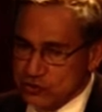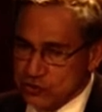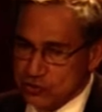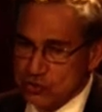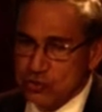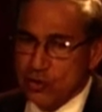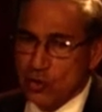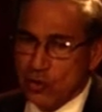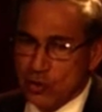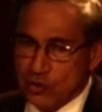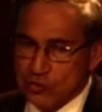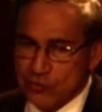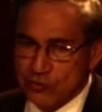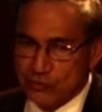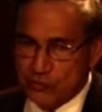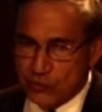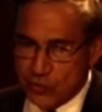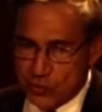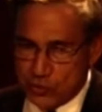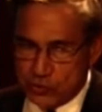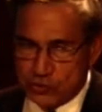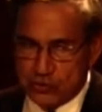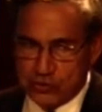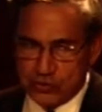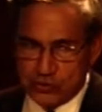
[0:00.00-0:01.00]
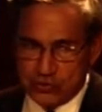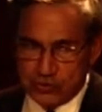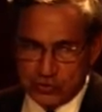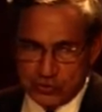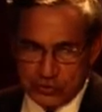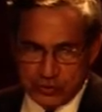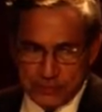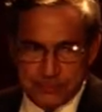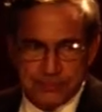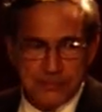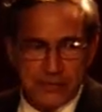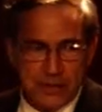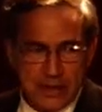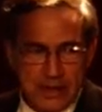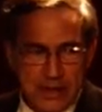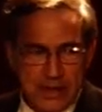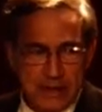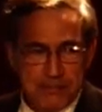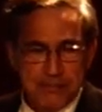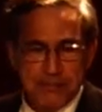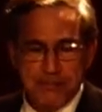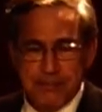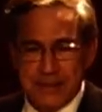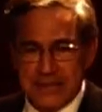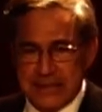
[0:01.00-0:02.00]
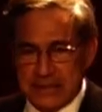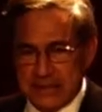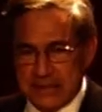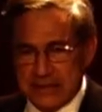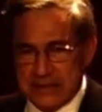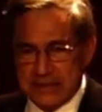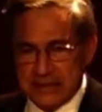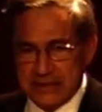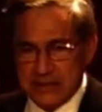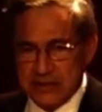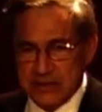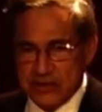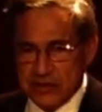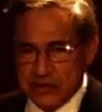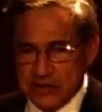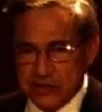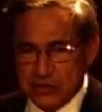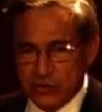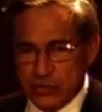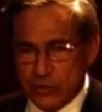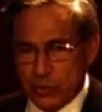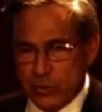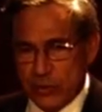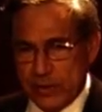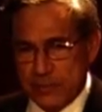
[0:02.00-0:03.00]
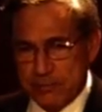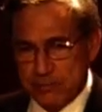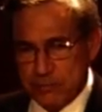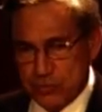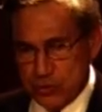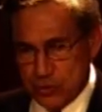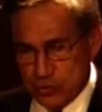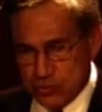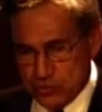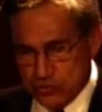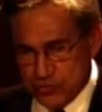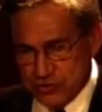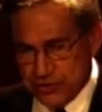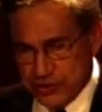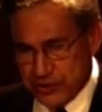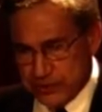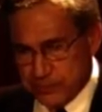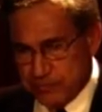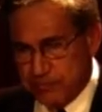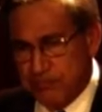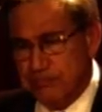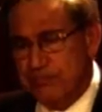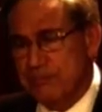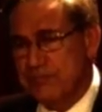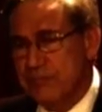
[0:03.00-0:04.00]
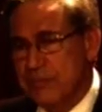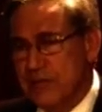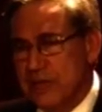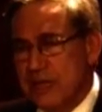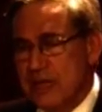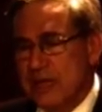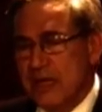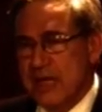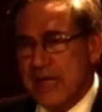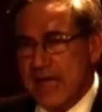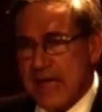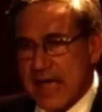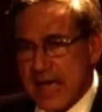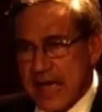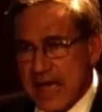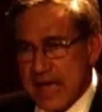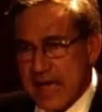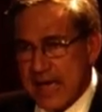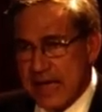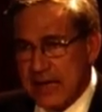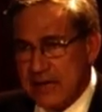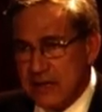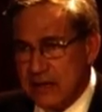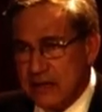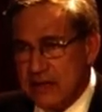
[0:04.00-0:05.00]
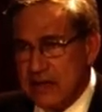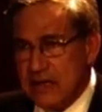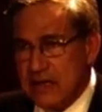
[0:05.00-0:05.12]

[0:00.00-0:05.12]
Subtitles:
to convert a building into a museum and